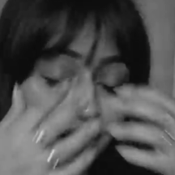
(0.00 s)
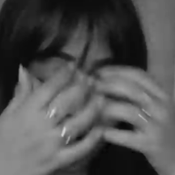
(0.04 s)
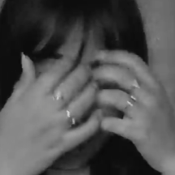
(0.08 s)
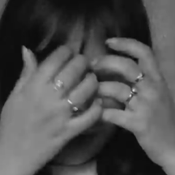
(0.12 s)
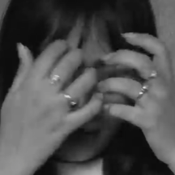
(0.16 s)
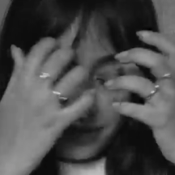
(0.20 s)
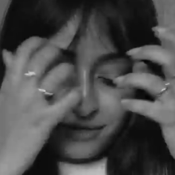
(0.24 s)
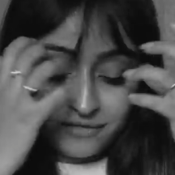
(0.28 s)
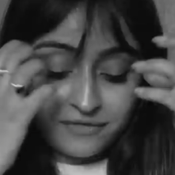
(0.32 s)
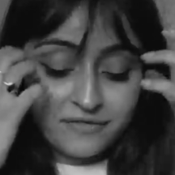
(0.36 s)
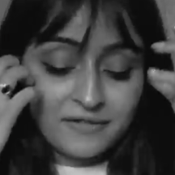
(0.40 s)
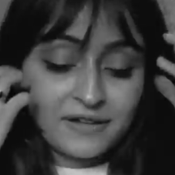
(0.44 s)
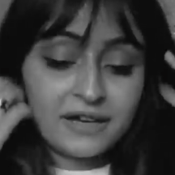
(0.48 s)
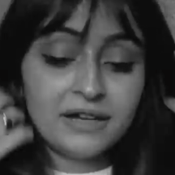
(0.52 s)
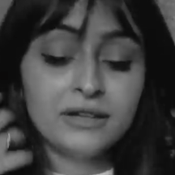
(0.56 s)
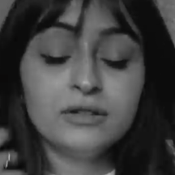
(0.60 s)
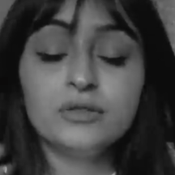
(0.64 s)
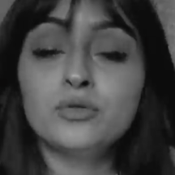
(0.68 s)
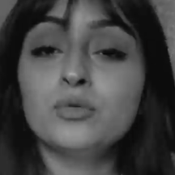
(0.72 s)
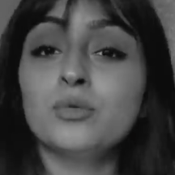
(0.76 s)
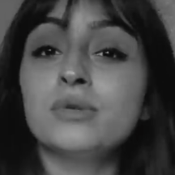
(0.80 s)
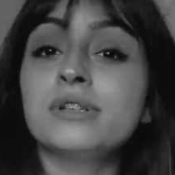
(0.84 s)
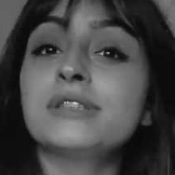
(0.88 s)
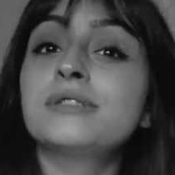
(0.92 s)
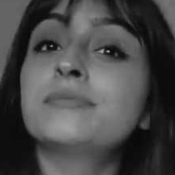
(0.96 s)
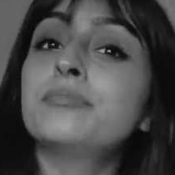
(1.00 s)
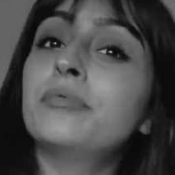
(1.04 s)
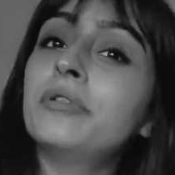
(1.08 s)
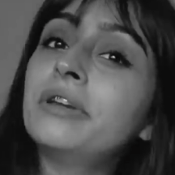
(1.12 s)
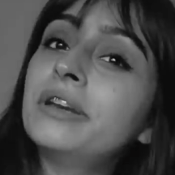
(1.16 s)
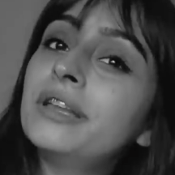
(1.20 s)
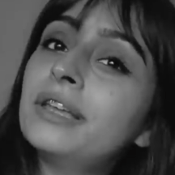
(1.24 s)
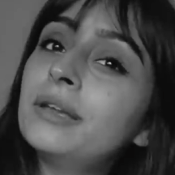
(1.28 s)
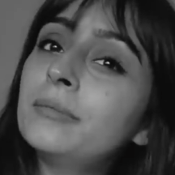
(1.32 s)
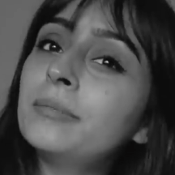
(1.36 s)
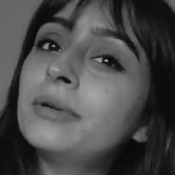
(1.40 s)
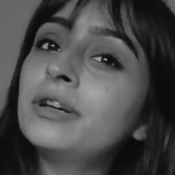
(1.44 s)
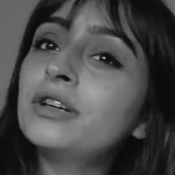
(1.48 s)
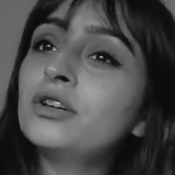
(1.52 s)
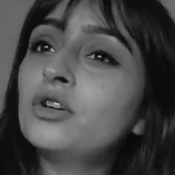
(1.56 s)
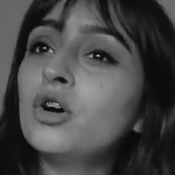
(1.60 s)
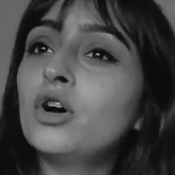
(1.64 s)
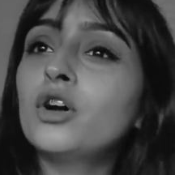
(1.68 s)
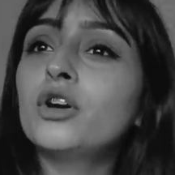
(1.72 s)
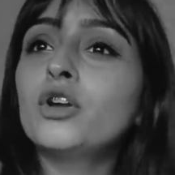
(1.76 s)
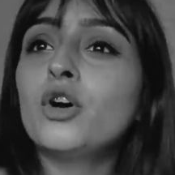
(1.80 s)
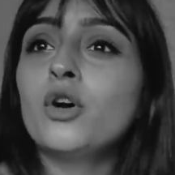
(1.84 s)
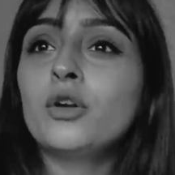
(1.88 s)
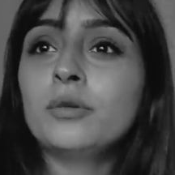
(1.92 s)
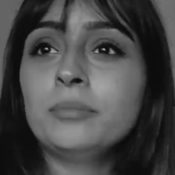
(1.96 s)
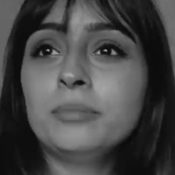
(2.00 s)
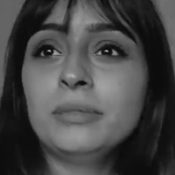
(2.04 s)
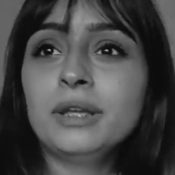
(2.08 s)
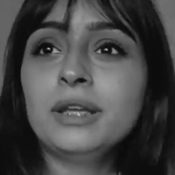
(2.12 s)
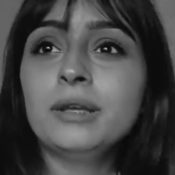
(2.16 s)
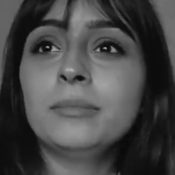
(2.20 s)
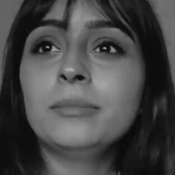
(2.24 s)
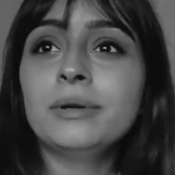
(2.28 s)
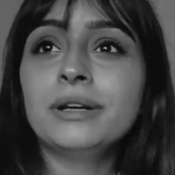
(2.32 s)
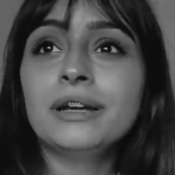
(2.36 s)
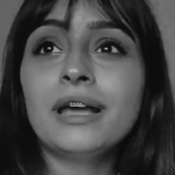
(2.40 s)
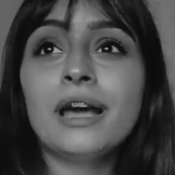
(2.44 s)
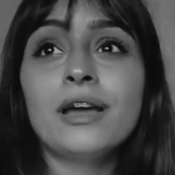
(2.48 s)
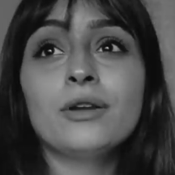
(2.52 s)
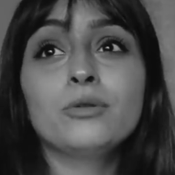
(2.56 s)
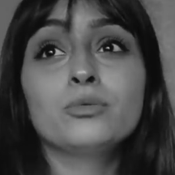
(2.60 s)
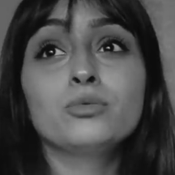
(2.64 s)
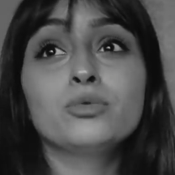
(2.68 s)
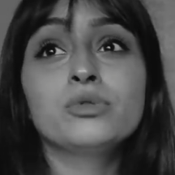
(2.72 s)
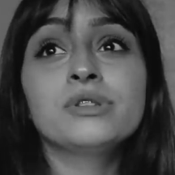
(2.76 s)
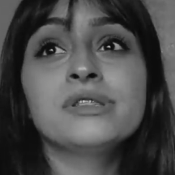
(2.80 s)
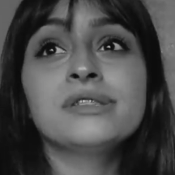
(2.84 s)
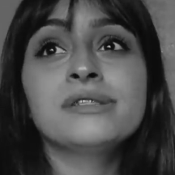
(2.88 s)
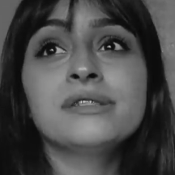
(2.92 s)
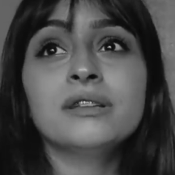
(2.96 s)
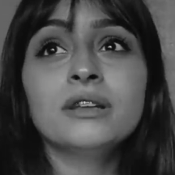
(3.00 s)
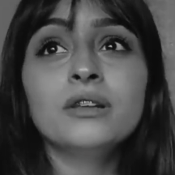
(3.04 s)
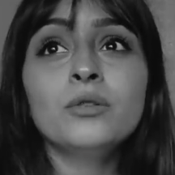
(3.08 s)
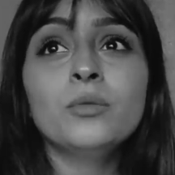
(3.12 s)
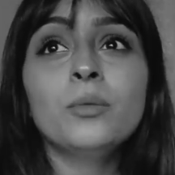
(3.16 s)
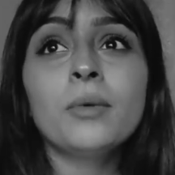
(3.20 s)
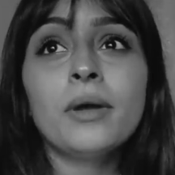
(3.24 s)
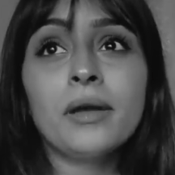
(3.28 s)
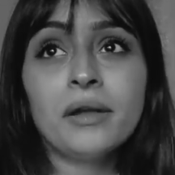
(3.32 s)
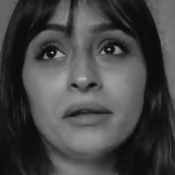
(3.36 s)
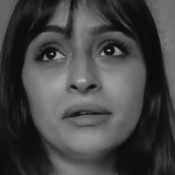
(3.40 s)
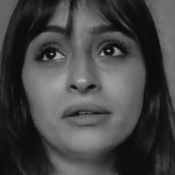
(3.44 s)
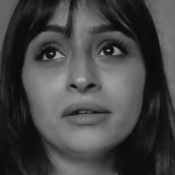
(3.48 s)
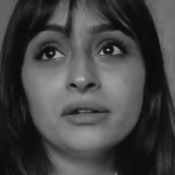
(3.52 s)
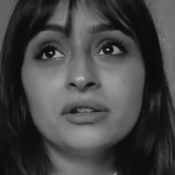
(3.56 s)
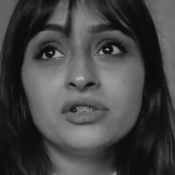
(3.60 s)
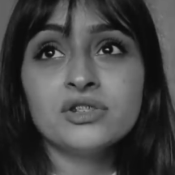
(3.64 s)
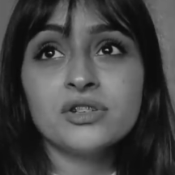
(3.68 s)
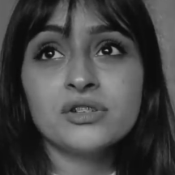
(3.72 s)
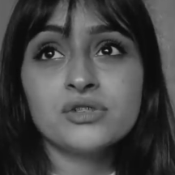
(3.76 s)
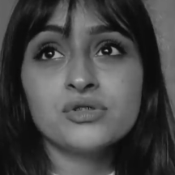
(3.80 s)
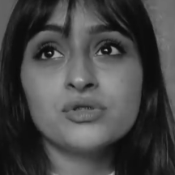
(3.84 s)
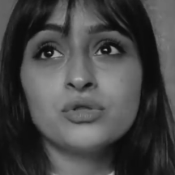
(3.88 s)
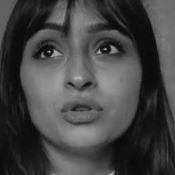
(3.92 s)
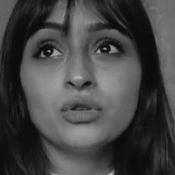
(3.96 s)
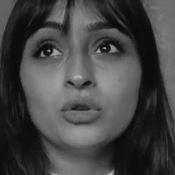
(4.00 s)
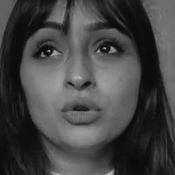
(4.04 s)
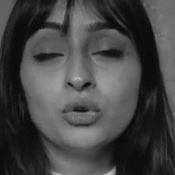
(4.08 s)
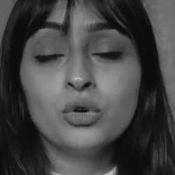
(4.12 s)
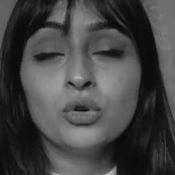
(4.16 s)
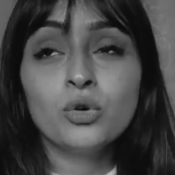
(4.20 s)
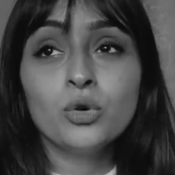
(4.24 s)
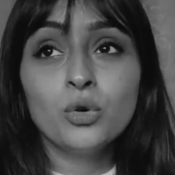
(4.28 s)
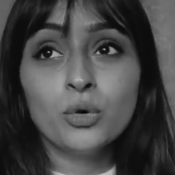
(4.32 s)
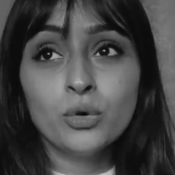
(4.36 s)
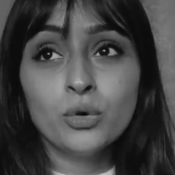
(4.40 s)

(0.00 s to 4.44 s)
I felt was pretty but not on me, but I would still wear it just to look